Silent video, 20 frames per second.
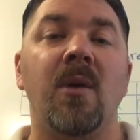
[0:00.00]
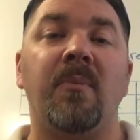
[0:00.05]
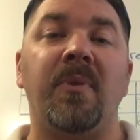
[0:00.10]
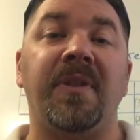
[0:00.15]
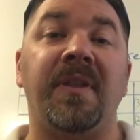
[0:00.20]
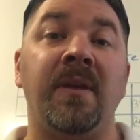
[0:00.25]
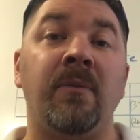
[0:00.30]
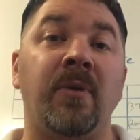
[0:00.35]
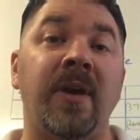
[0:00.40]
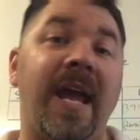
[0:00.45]

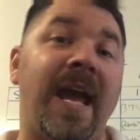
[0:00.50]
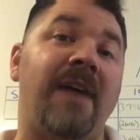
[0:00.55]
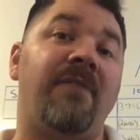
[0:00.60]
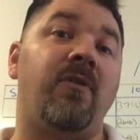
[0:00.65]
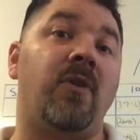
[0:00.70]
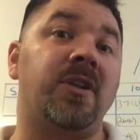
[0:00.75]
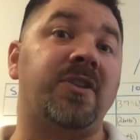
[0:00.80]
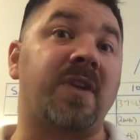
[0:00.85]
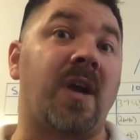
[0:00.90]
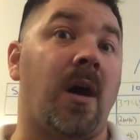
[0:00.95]
But then we
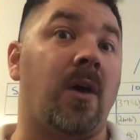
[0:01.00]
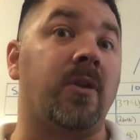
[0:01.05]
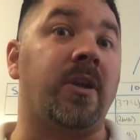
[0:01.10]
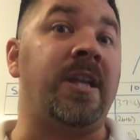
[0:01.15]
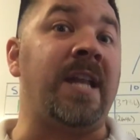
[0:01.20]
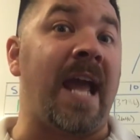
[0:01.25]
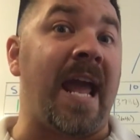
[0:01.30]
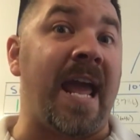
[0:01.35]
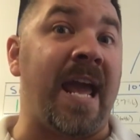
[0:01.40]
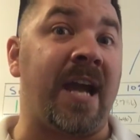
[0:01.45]
have what's called
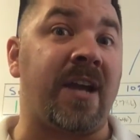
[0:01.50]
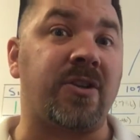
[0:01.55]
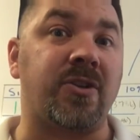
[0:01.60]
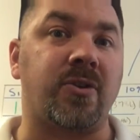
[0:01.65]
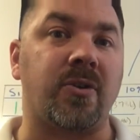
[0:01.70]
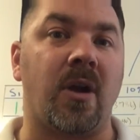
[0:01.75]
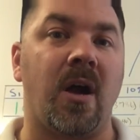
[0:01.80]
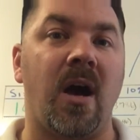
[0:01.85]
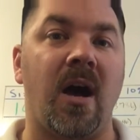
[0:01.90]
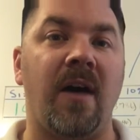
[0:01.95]
an
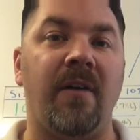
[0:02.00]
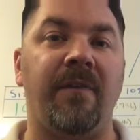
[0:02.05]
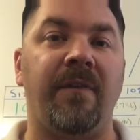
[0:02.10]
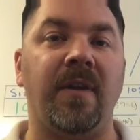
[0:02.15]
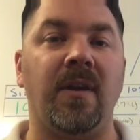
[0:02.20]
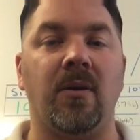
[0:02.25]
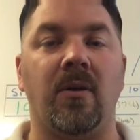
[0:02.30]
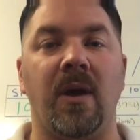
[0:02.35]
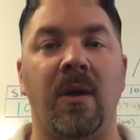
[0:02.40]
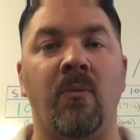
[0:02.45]
extra hot
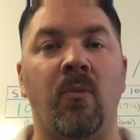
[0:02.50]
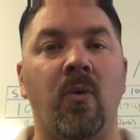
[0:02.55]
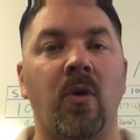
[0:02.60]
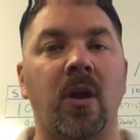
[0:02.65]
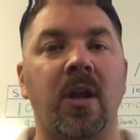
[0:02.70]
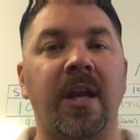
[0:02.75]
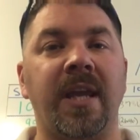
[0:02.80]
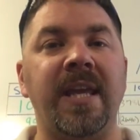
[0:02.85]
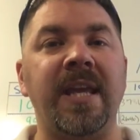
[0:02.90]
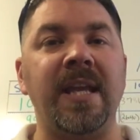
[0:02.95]
fill, and we're
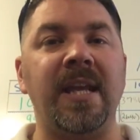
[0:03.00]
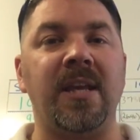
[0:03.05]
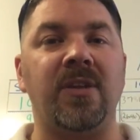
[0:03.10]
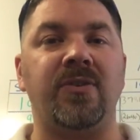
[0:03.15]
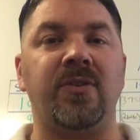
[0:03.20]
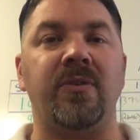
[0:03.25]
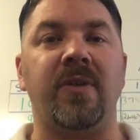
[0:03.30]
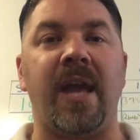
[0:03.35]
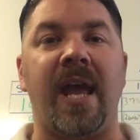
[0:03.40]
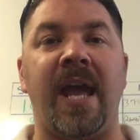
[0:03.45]
going to get
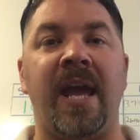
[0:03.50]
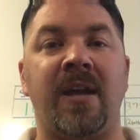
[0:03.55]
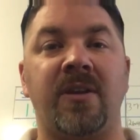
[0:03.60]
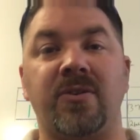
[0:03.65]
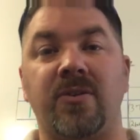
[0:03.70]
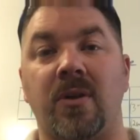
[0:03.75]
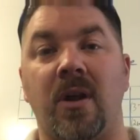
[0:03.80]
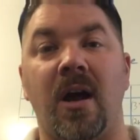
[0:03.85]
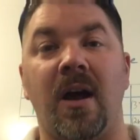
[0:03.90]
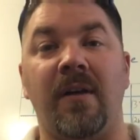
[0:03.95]
into the
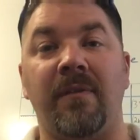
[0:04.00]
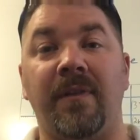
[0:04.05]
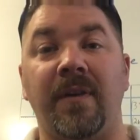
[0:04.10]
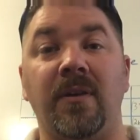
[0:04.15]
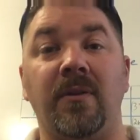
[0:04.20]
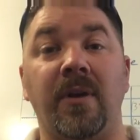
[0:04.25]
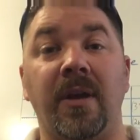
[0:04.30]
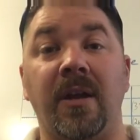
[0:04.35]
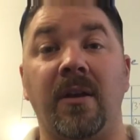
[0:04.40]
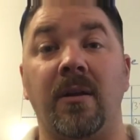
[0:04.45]
extra hot
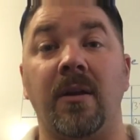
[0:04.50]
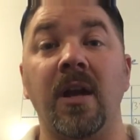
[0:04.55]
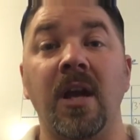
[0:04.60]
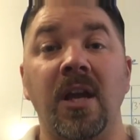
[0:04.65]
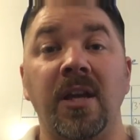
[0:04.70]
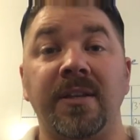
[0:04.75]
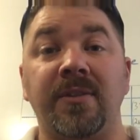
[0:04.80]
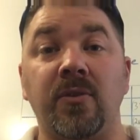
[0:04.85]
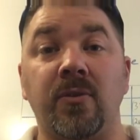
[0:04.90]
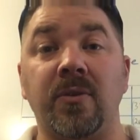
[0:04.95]
fill here
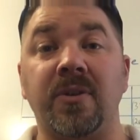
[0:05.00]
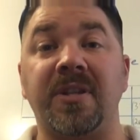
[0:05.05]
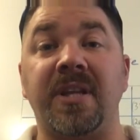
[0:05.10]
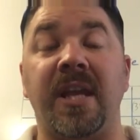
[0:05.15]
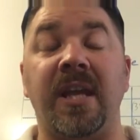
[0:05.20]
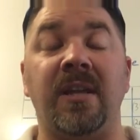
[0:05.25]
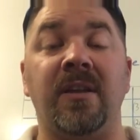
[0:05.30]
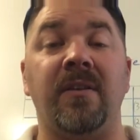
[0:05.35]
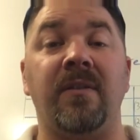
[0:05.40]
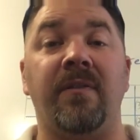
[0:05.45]
towards
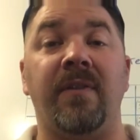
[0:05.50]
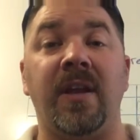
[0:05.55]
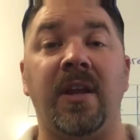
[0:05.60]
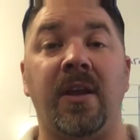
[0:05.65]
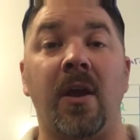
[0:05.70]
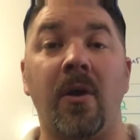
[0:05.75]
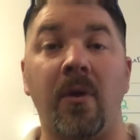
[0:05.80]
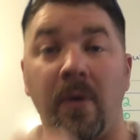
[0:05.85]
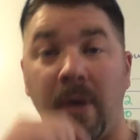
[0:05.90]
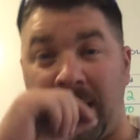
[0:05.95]
the end of the
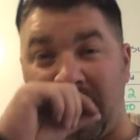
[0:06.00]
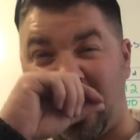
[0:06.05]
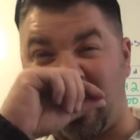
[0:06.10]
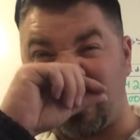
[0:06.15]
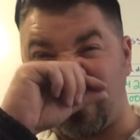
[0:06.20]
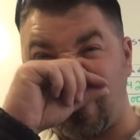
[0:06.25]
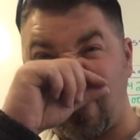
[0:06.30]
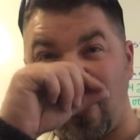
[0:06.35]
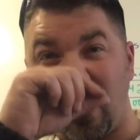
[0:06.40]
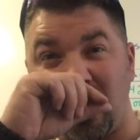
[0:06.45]
video, and
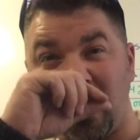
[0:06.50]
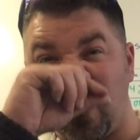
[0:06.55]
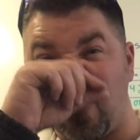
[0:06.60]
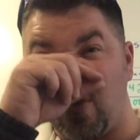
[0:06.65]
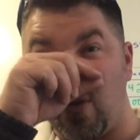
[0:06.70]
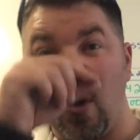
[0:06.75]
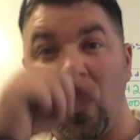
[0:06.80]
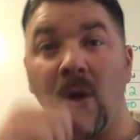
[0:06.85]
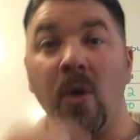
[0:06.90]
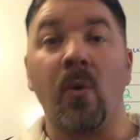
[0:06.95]
I'll show
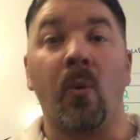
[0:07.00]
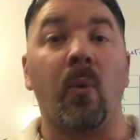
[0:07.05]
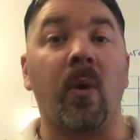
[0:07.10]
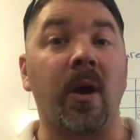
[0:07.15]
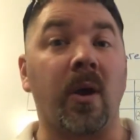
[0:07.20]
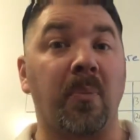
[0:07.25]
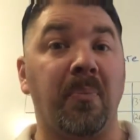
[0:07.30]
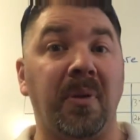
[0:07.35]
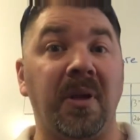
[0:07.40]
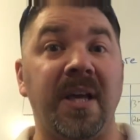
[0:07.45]
you
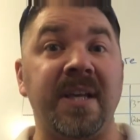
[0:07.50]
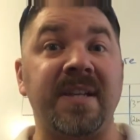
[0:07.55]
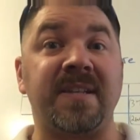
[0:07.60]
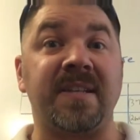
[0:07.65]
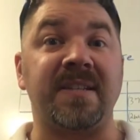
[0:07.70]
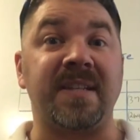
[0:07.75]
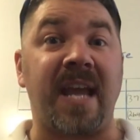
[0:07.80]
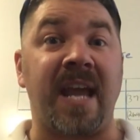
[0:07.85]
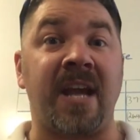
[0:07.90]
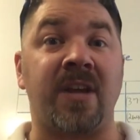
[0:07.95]
where
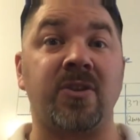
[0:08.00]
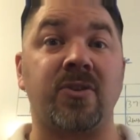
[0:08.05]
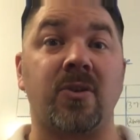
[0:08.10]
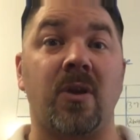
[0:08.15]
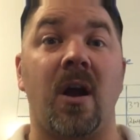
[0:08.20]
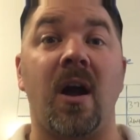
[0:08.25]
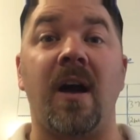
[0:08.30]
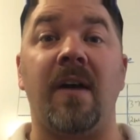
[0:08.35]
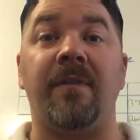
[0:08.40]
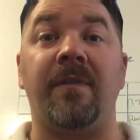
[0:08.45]
places
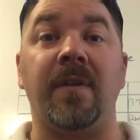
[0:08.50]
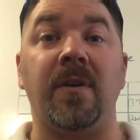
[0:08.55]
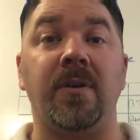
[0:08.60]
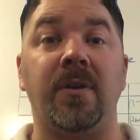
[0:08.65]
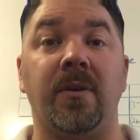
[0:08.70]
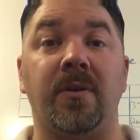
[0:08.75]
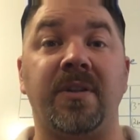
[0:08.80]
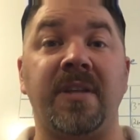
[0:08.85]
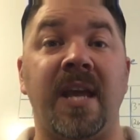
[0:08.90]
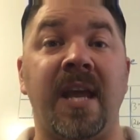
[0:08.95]
extra hot fill
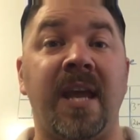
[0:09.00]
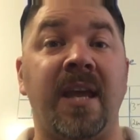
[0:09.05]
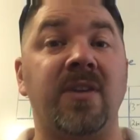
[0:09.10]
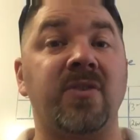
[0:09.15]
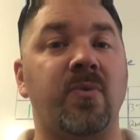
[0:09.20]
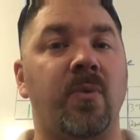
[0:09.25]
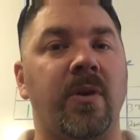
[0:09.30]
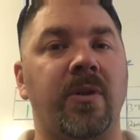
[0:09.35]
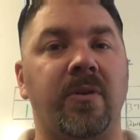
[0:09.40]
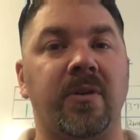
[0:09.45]
your
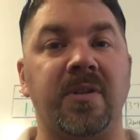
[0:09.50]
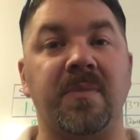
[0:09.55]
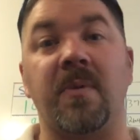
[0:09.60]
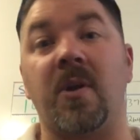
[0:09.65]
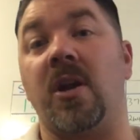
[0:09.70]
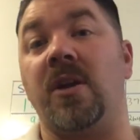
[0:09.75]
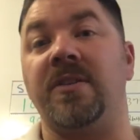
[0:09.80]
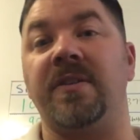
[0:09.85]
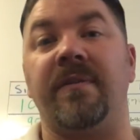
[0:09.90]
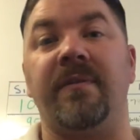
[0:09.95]
tanks, whether it's
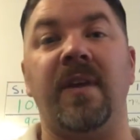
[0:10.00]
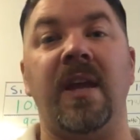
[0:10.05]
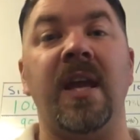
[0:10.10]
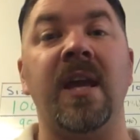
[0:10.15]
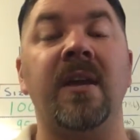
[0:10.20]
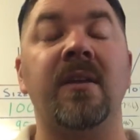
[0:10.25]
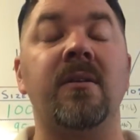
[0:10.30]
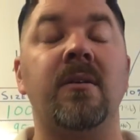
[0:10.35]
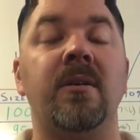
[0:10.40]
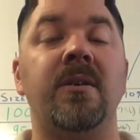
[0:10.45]
because of
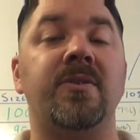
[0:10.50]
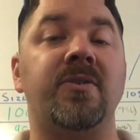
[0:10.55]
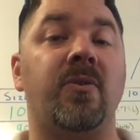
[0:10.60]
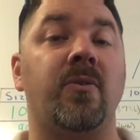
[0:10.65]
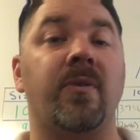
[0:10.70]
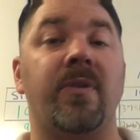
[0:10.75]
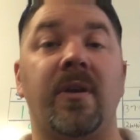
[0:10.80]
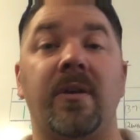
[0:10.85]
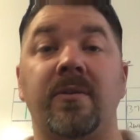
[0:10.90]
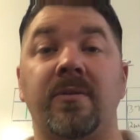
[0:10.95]
ignorance
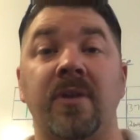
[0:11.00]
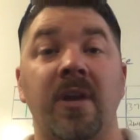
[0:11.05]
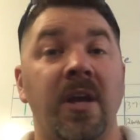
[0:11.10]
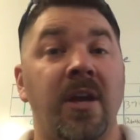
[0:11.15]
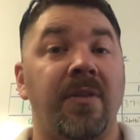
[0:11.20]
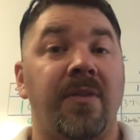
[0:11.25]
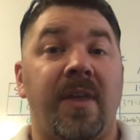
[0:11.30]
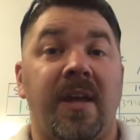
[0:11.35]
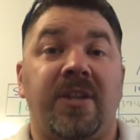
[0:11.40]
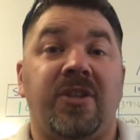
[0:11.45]
or
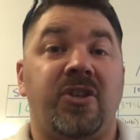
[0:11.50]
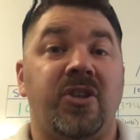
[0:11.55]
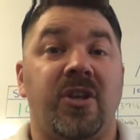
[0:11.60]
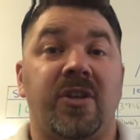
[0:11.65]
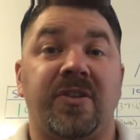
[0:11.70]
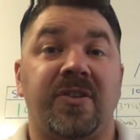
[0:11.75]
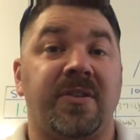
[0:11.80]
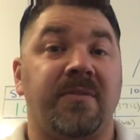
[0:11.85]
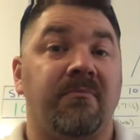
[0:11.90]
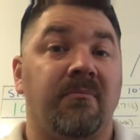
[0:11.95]
they
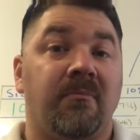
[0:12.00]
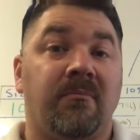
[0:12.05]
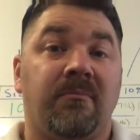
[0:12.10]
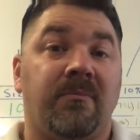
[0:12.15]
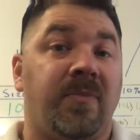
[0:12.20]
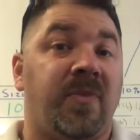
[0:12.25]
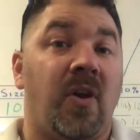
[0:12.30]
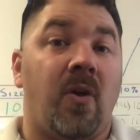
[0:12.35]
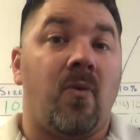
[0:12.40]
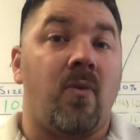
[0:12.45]
just
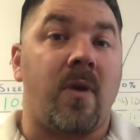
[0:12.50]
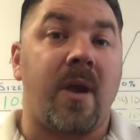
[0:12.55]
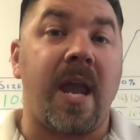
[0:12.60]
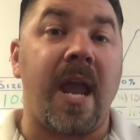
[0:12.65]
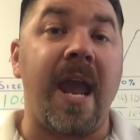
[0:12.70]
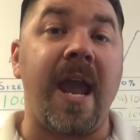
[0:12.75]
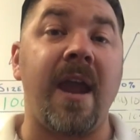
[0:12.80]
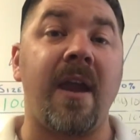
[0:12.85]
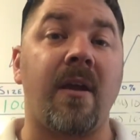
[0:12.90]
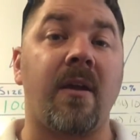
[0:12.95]
don't
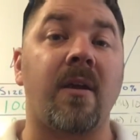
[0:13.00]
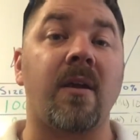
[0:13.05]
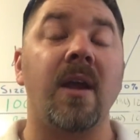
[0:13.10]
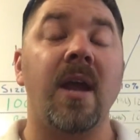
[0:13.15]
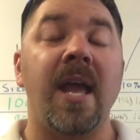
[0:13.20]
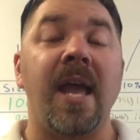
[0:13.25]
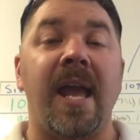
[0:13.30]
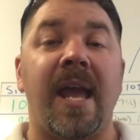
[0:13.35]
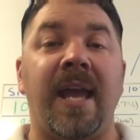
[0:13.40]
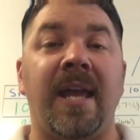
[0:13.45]

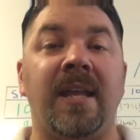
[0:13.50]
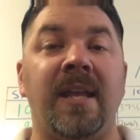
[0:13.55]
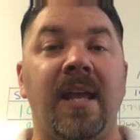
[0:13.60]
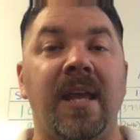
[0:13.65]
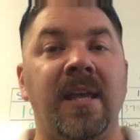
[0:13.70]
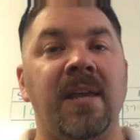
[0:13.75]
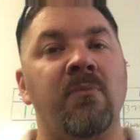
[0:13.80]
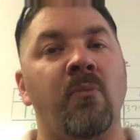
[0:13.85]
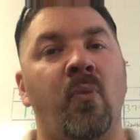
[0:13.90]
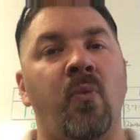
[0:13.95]
care.
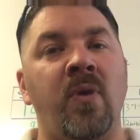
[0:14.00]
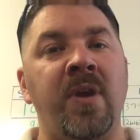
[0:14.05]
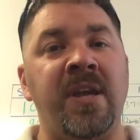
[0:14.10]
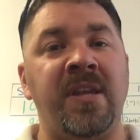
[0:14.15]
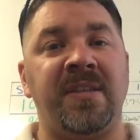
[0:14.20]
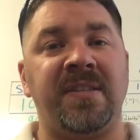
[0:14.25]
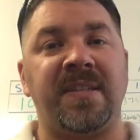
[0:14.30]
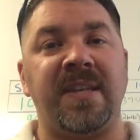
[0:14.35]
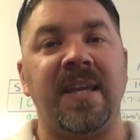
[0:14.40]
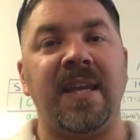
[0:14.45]
And
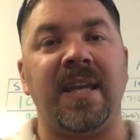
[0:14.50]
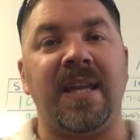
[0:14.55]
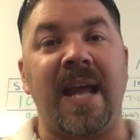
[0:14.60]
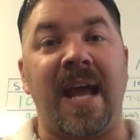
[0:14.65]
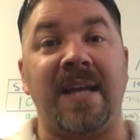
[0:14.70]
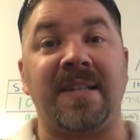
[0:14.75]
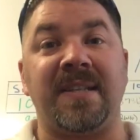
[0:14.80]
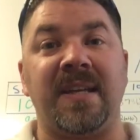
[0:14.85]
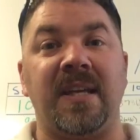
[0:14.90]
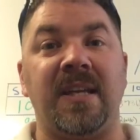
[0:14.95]
we see it
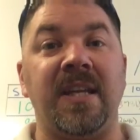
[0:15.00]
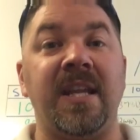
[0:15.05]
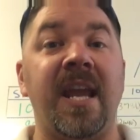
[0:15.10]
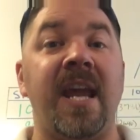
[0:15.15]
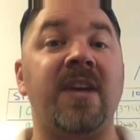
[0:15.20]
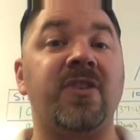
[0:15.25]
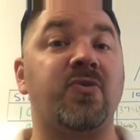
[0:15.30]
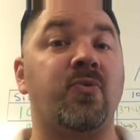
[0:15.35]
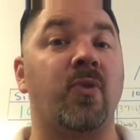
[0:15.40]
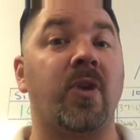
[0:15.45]
as in,
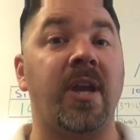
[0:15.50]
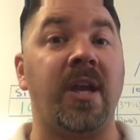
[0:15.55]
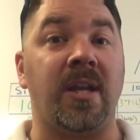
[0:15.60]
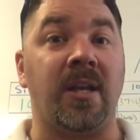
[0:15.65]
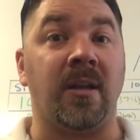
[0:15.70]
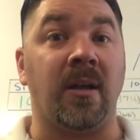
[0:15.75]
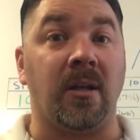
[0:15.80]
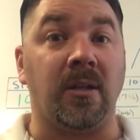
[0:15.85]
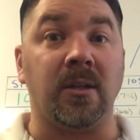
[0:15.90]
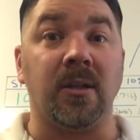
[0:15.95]
yes, we're
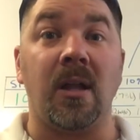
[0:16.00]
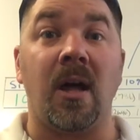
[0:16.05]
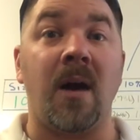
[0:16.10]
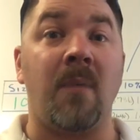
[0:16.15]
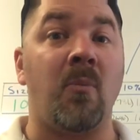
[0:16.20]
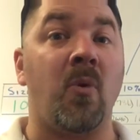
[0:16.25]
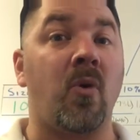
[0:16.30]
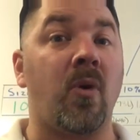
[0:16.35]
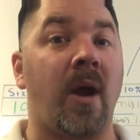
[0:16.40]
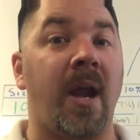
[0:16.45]
getting a
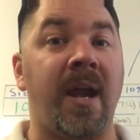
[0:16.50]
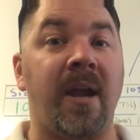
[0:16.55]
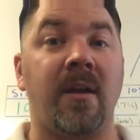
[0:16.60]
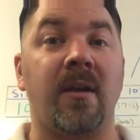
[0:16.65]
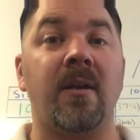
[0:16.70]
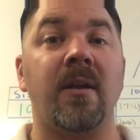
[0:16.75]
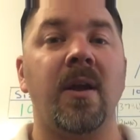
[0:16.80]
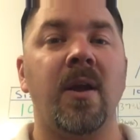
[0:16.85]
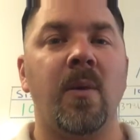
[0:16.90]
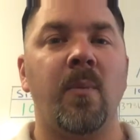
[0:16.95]
lot more
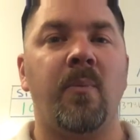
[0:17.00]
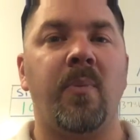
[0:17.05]
air,